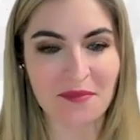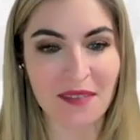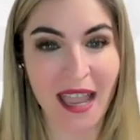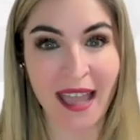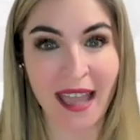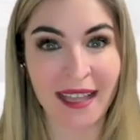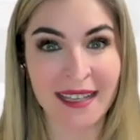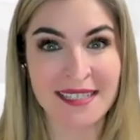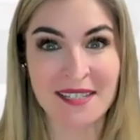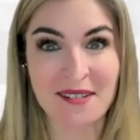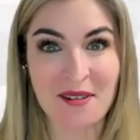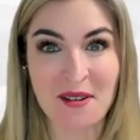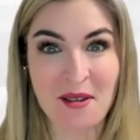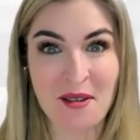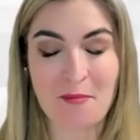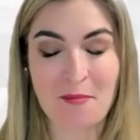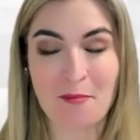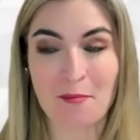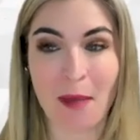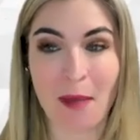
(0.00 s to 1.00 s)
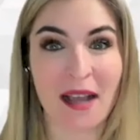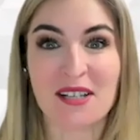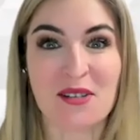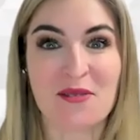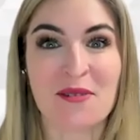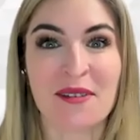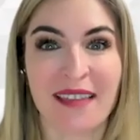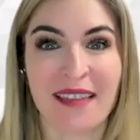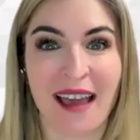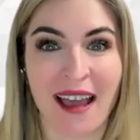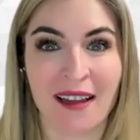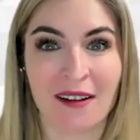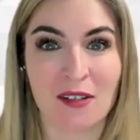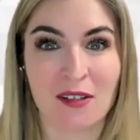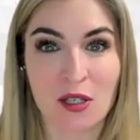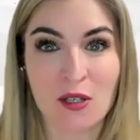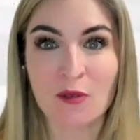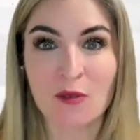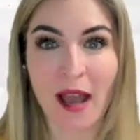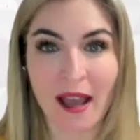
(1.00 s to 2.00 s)
And by doing that,
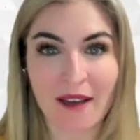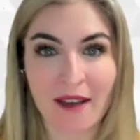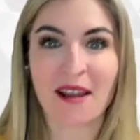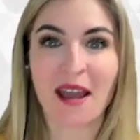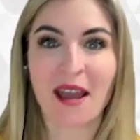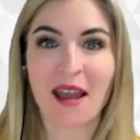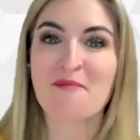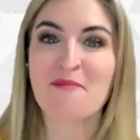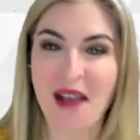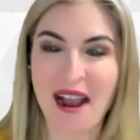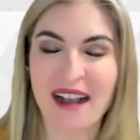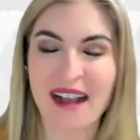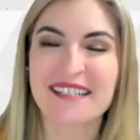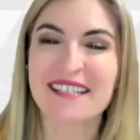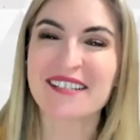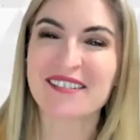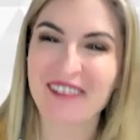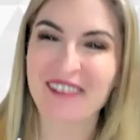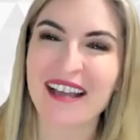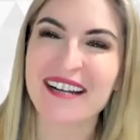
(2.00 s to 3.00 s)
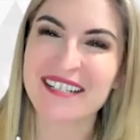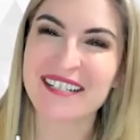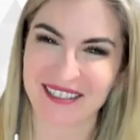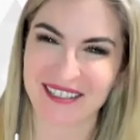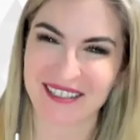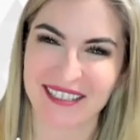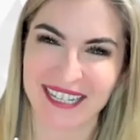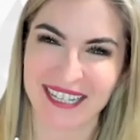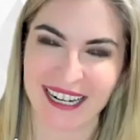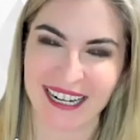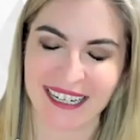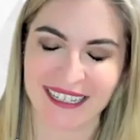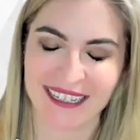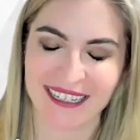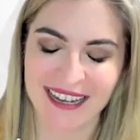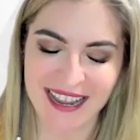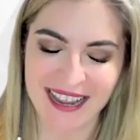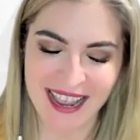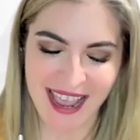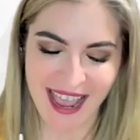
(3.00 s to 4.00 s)
you have now practiced gratitude today.
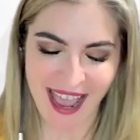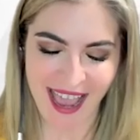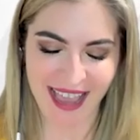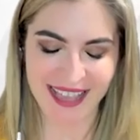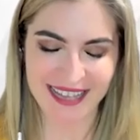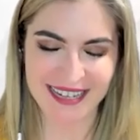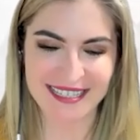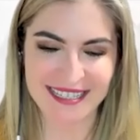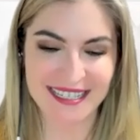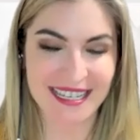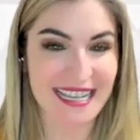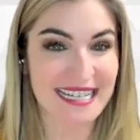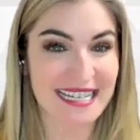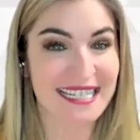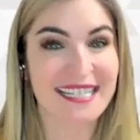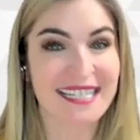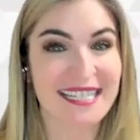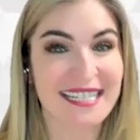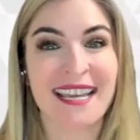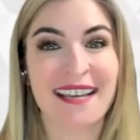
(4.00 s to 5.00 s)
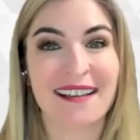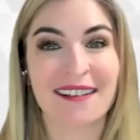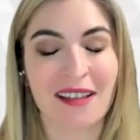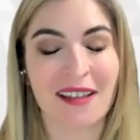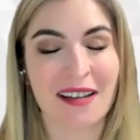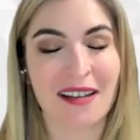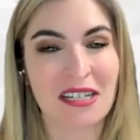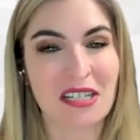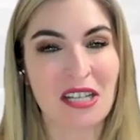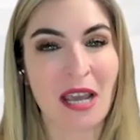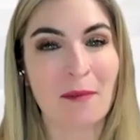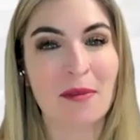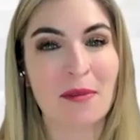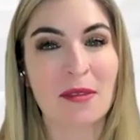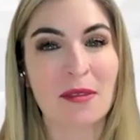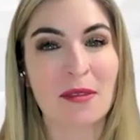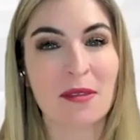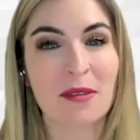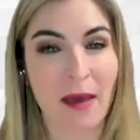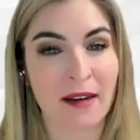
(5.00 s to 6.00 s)
And it didn't take a lot of time, but
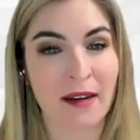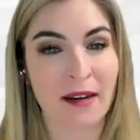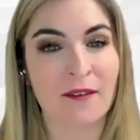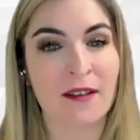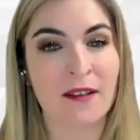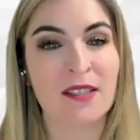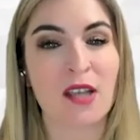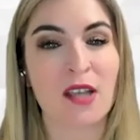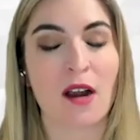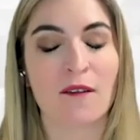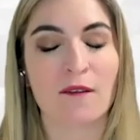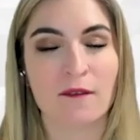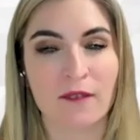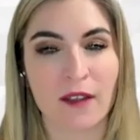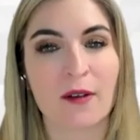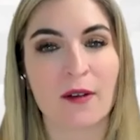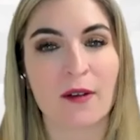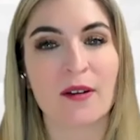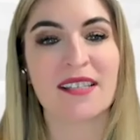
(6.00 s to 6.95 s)
the benefits are very